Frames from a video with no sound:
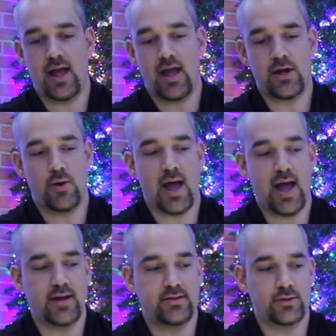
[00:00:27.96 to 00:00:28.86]
and you
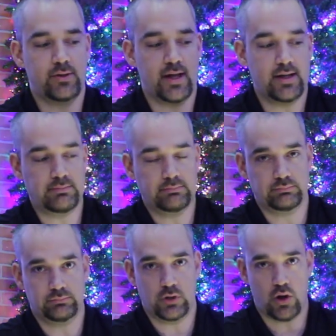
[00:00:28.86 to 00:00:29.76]
had to get
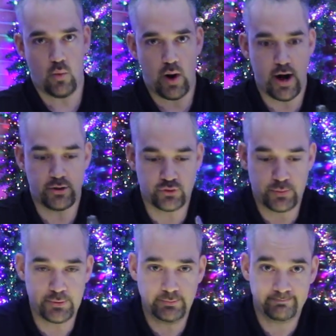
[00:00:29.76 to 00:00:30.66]
a wire
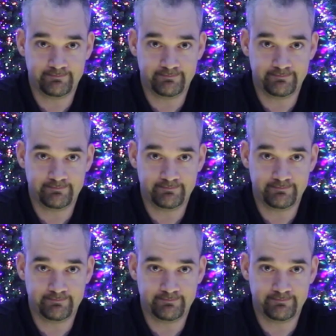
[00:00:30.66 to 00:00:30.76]
stripper,